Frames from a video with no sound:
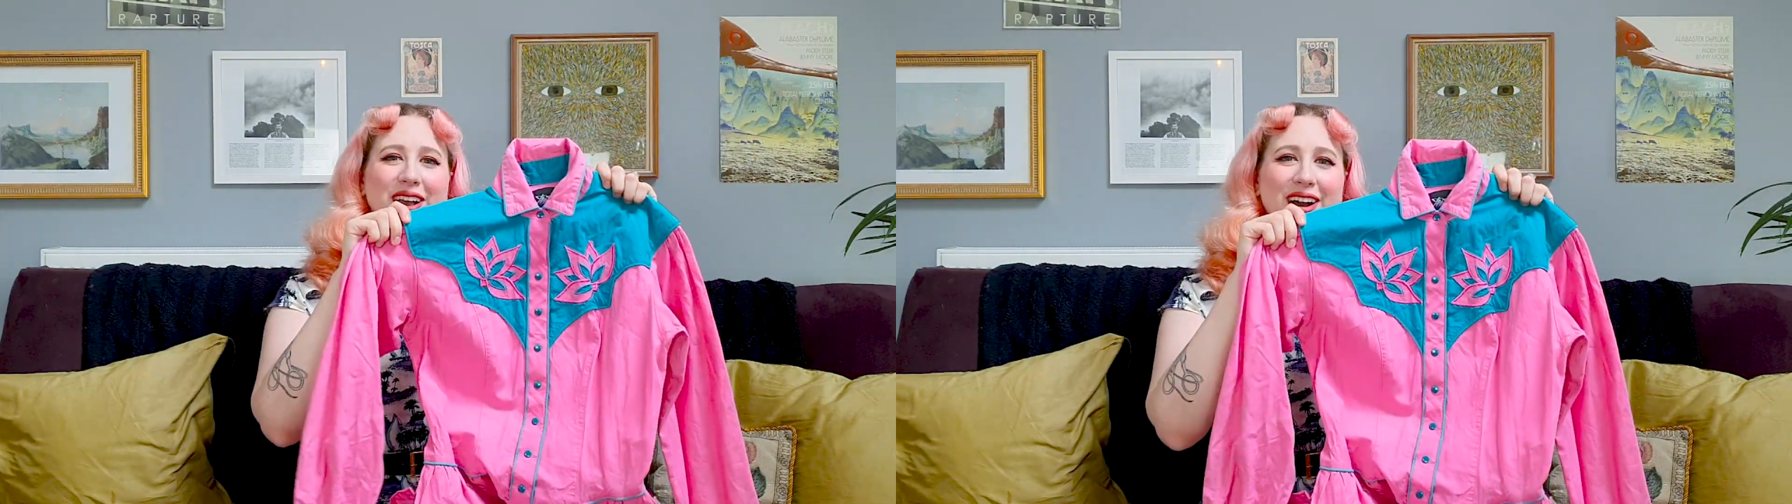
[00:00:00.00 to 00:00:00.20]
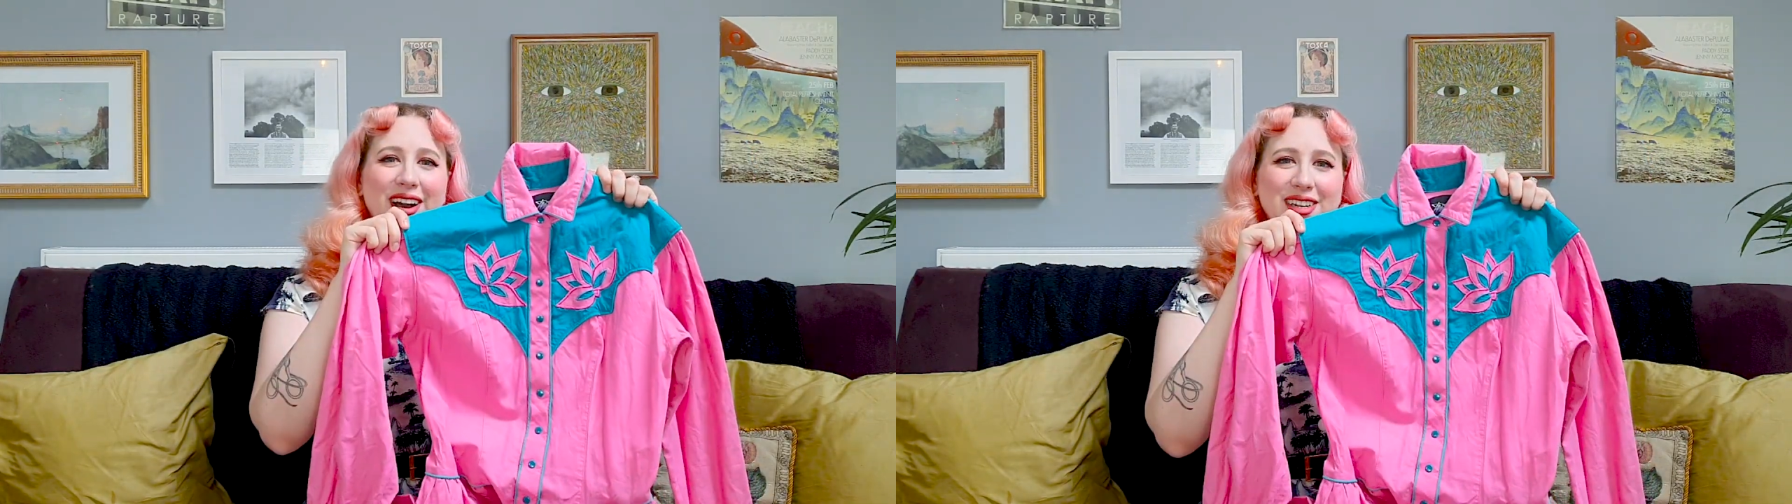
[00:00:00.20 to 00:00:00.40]

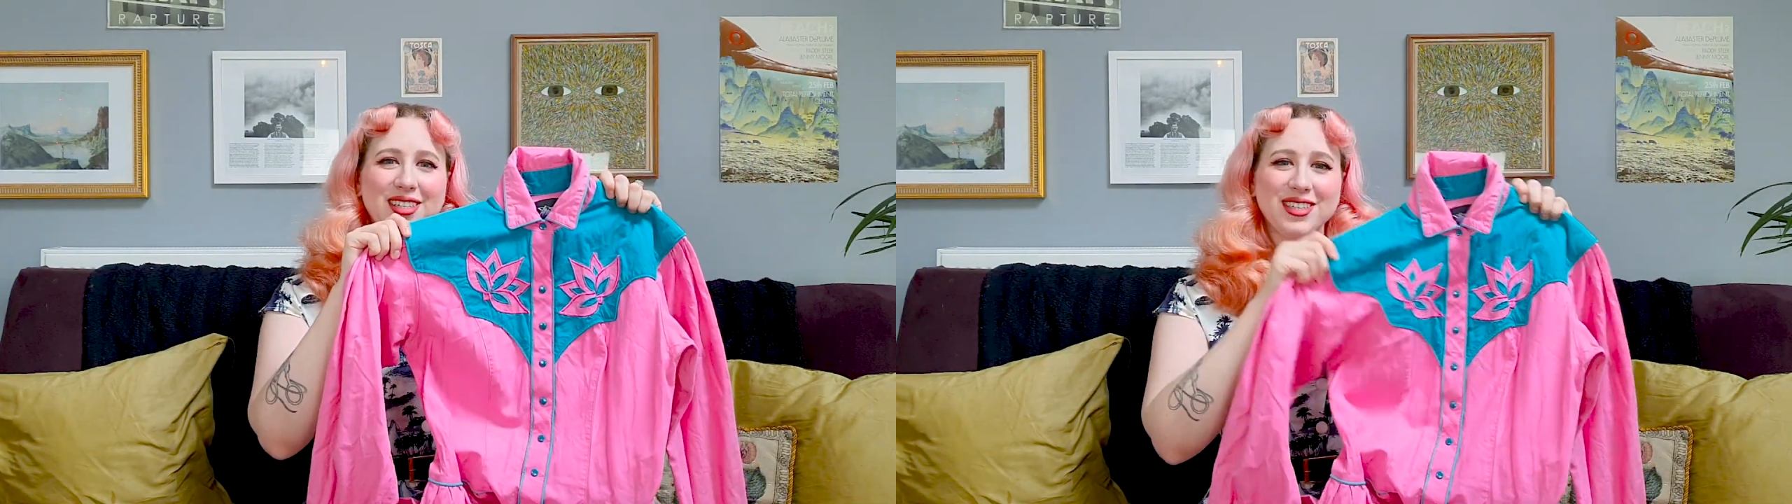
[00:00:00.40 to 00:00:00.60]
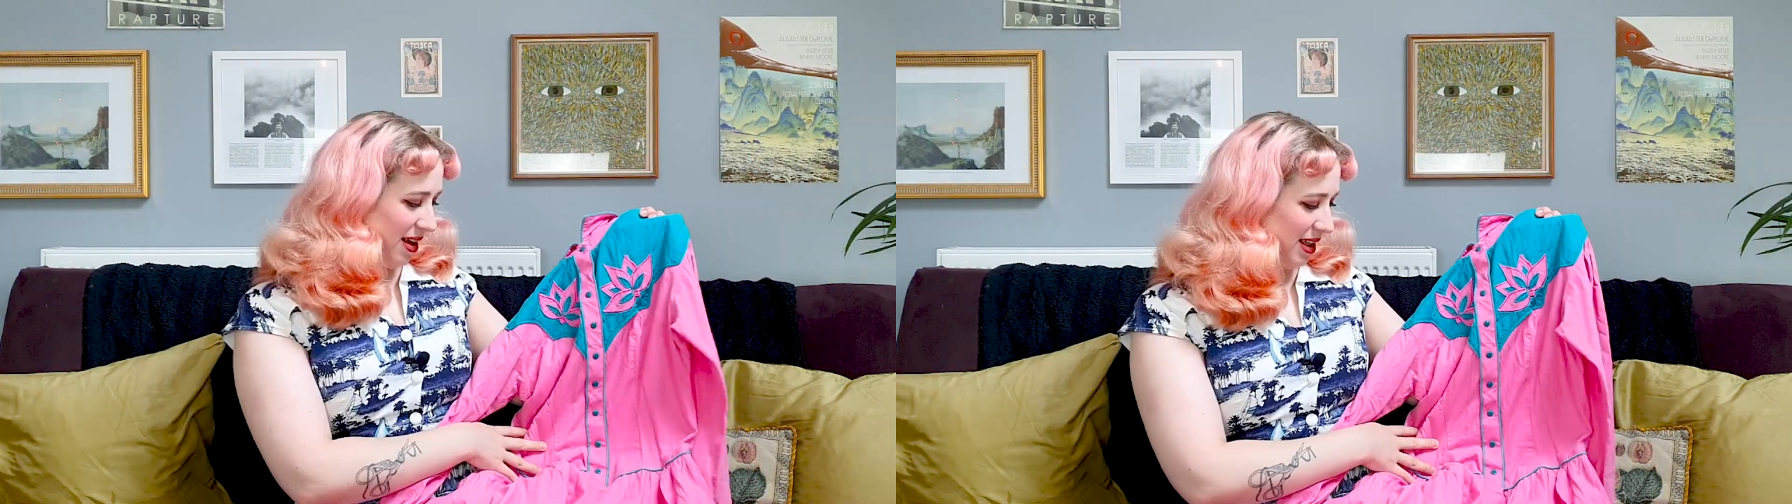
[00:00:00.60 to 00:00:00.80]

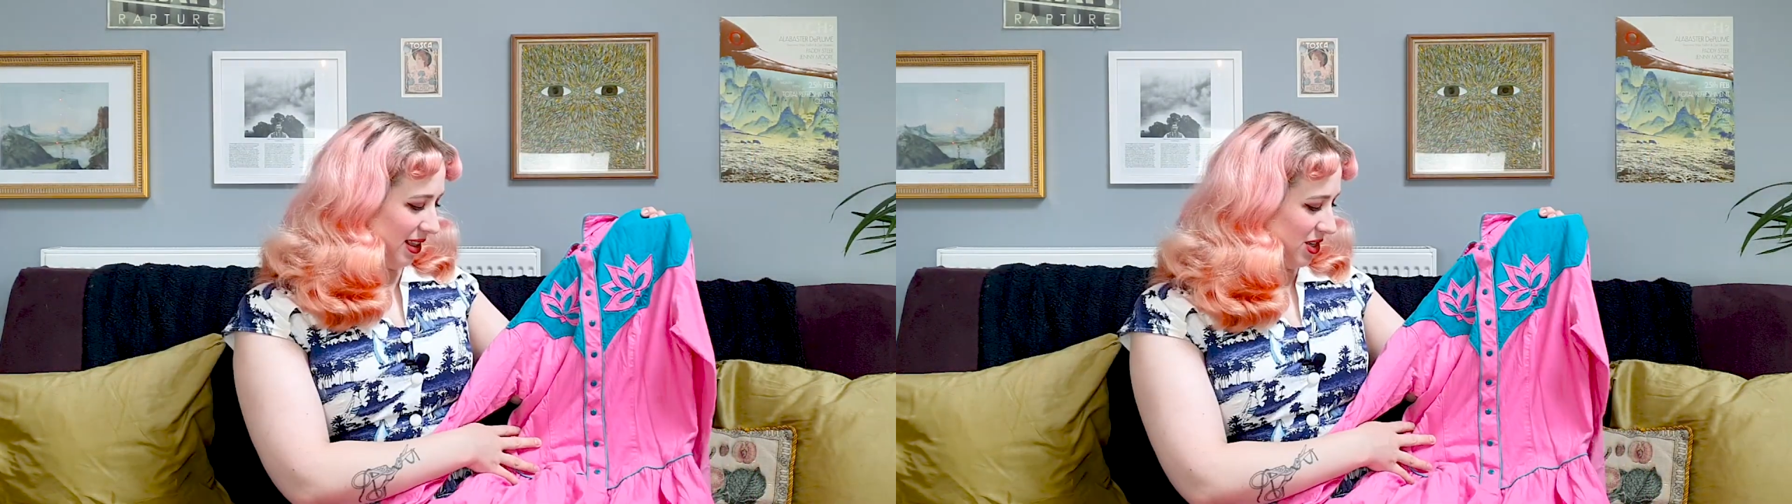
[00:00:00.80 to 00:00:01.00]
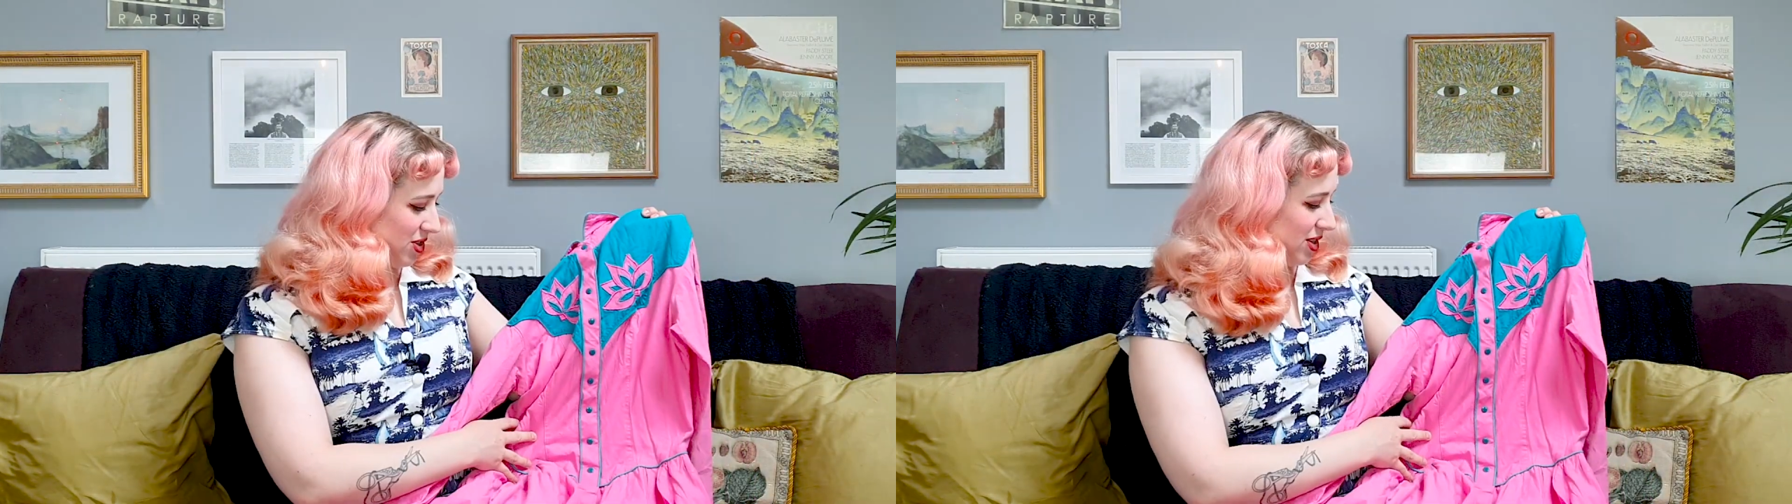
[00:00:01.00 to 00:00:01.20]
gosh, I
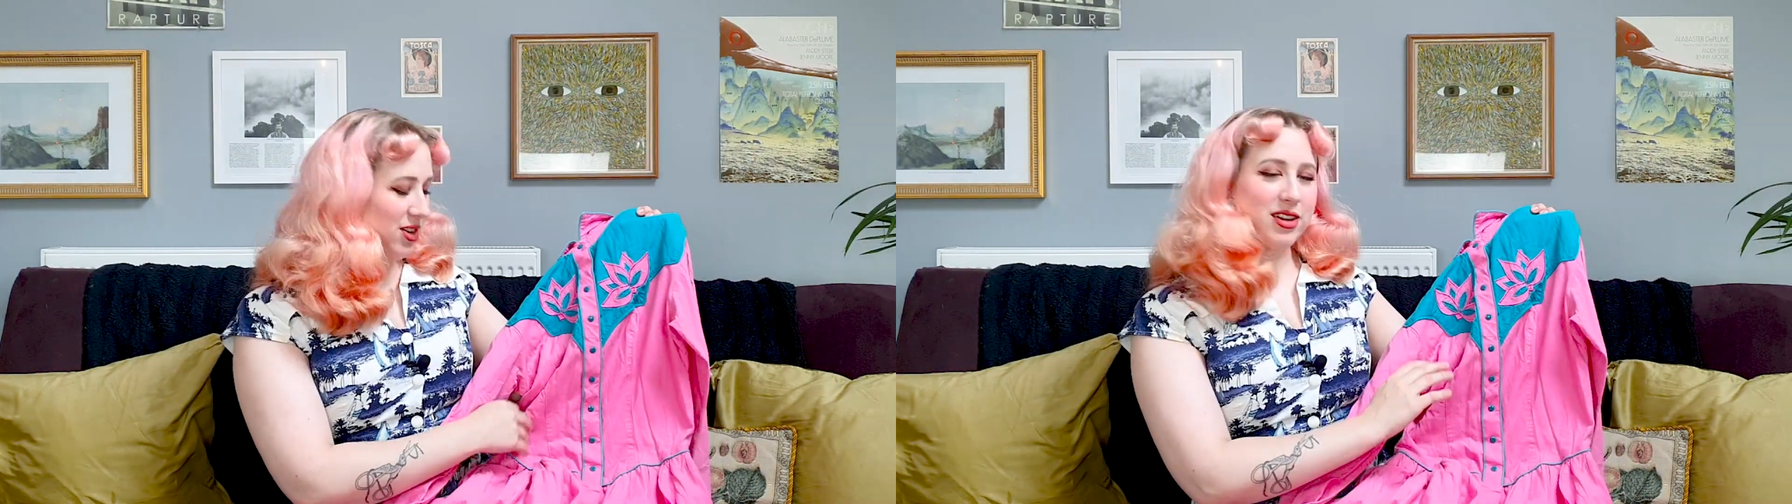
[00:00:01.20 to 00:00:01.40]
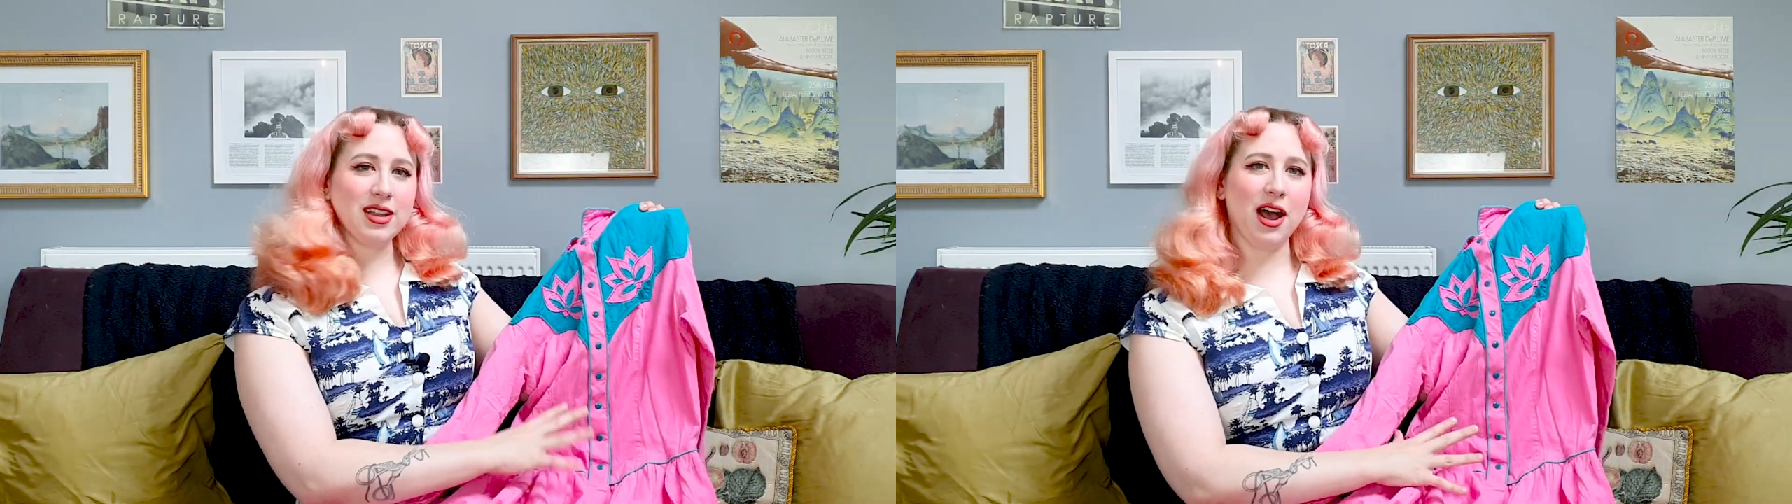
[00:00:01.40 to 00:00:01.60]
literally
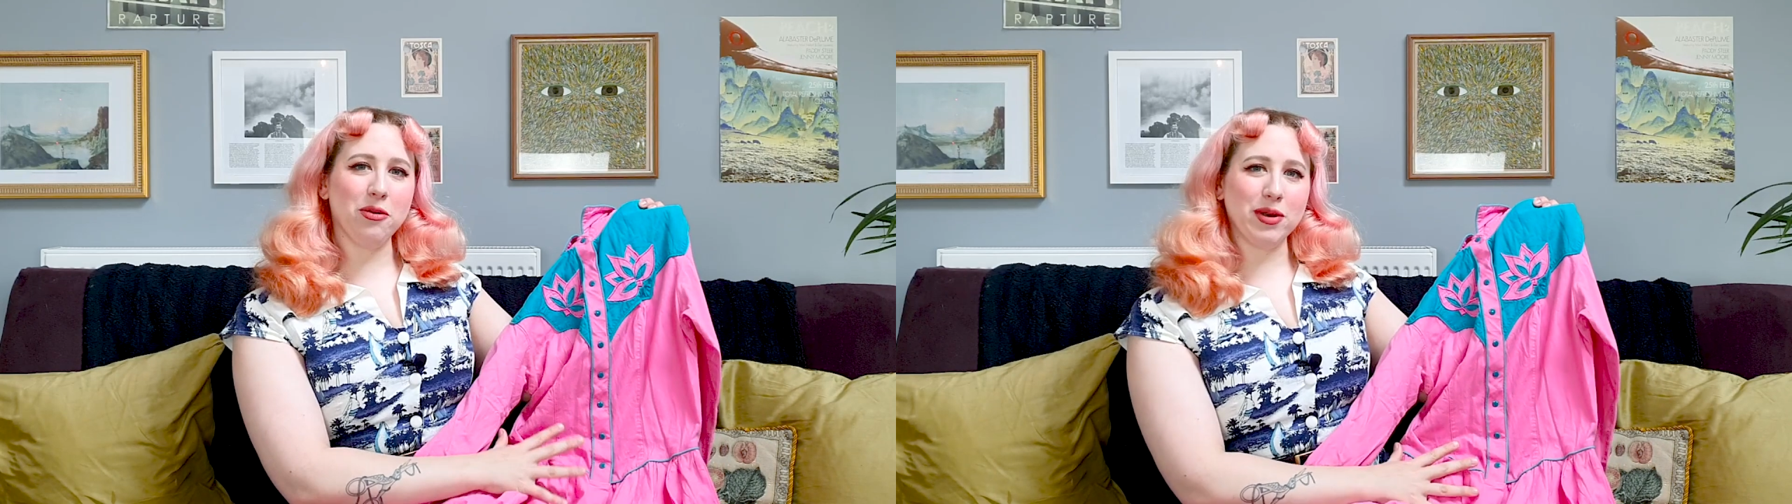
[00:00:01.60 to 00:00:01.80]
couldn't help